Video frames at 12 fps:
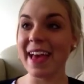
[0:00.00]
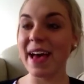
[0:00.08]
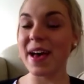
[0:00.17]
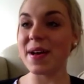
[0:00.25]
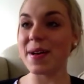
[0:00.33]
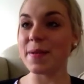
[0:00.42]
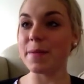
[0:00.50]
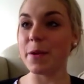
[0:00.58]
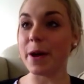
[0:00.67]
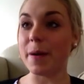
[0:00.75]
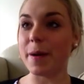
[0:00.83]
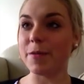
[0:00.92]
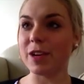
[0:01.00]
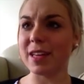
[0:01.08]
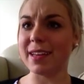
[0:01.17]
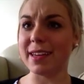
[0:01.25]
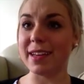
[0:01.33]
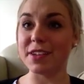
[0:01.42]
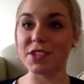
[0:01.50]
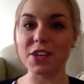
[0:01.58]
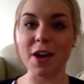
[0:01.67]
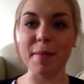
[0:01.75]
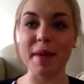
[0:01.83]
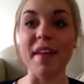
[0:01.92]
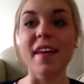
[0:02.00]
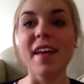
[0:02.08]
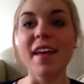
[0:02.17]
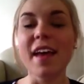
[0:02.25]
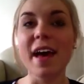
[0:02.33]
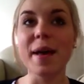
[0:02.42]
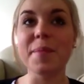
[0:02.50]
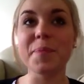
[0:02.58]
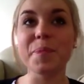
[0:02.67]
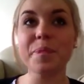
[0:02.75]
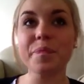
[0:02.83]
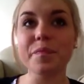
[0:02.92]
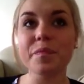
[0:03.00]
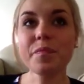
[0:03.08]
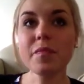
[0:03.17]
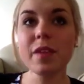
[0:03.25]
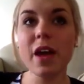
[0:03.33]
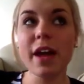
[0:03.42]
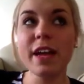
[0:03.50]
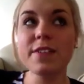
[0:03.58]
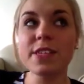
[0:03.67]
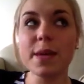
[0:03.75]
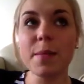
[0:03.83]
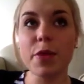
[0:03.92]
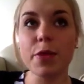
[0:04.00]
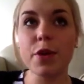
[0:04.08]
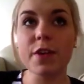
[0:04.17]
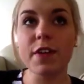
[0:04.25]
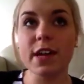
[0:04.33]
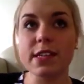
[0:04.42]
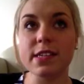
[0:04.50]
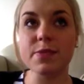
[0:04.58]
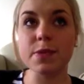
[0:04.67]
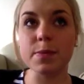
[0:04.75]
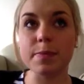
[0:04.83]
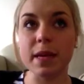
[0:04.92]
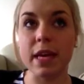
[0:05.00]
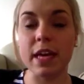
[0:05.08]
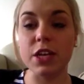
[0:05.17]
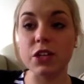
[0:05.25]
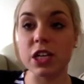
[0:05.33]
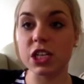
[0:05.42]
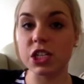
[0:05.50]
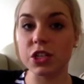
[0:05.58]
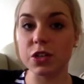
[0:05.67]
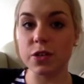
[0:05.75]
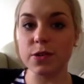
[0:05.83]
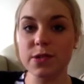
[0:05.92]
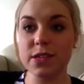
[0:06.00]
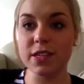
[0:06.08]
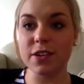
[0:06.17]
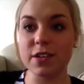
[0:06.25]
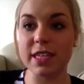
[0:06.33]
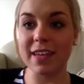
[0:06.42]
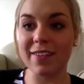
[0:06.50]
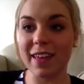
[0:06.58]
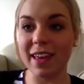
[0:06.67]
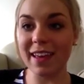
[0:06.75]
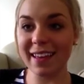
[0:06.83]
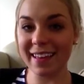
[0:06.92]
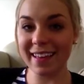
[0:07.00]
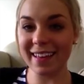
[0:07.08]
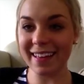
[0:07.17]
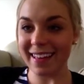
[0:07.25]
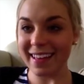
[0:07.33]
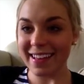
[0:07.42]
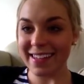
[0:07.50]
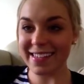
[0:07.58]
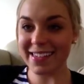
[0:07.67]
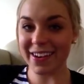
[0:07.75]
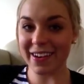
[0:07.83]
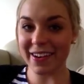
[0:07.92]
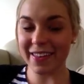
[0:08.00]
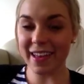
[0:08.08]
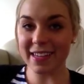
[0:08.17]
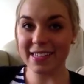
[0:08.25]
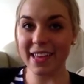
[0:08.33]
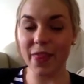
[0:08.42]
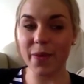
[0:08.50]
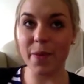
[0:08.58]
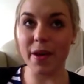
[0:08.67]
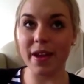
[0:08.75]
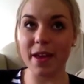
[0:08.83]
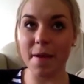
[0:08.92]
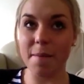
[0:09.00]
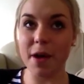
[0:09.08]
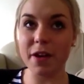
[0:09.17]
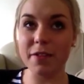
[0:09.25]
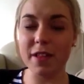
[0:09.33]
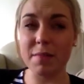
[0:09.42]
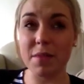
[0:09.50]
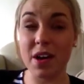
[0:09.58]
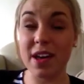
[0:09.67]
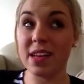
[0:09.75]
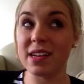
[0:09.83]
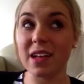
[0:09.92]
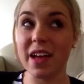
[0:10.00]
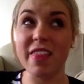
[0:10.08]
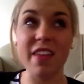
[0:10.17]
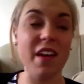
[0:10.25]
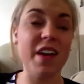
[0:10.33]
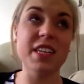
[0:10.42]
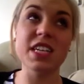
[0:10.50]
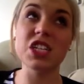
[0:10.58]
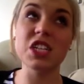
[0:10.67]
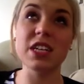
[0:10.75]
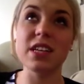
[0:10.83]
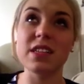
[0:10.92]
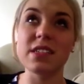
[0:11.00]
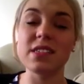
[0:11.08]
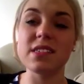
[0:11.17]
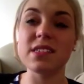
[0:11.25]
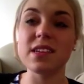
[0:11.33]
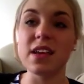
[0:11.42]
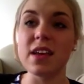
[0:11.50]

Wow, I'm really getting into time here. I'd have to say my third vice would be trashy shows on TV. So that's the other one. I don't really mind like the Kardashians,